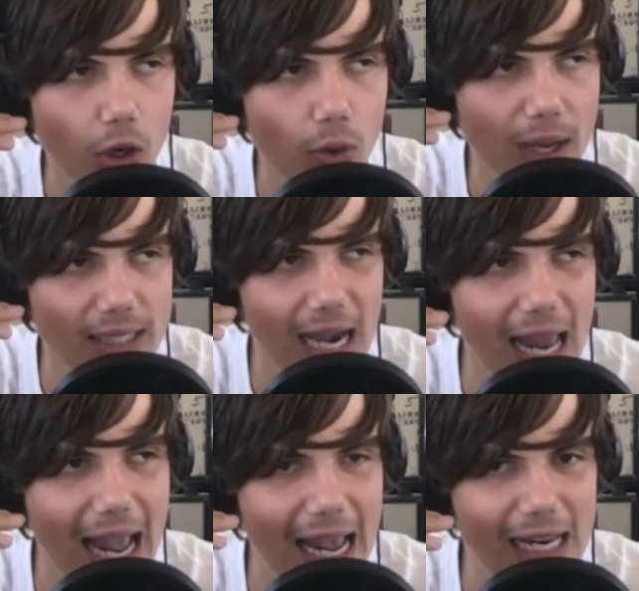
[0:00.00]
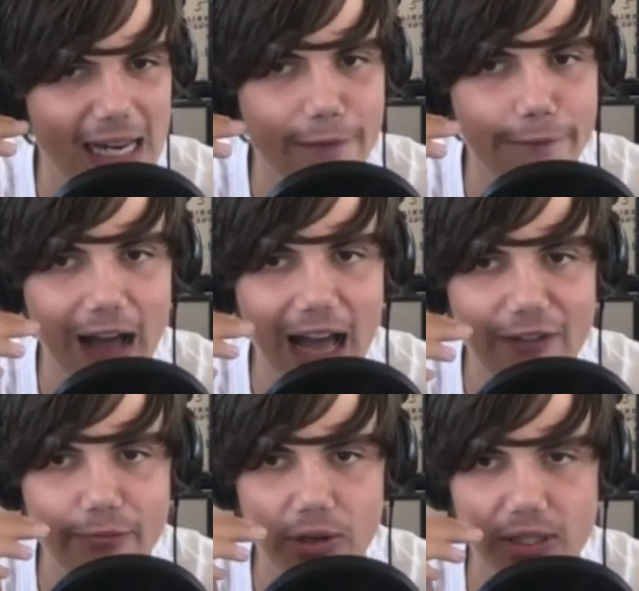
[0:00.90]
who has an
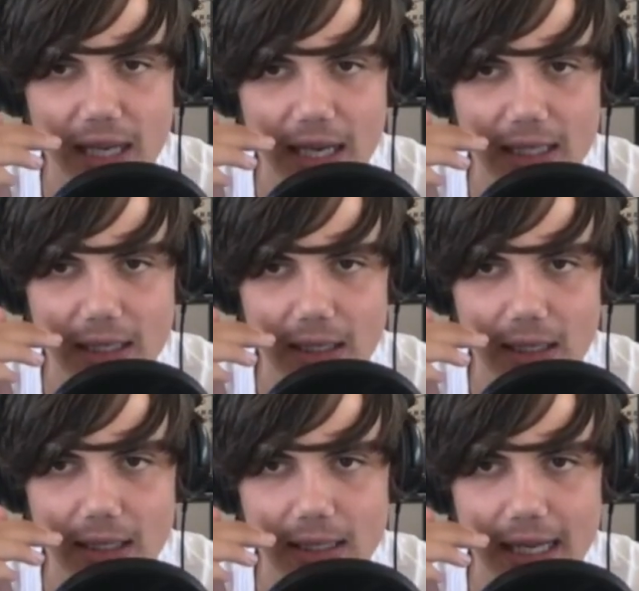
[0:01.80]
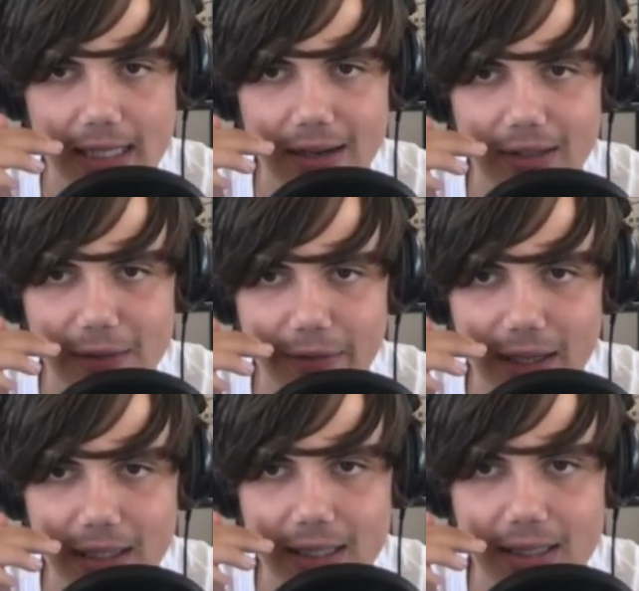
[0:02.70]
85% takedown defense.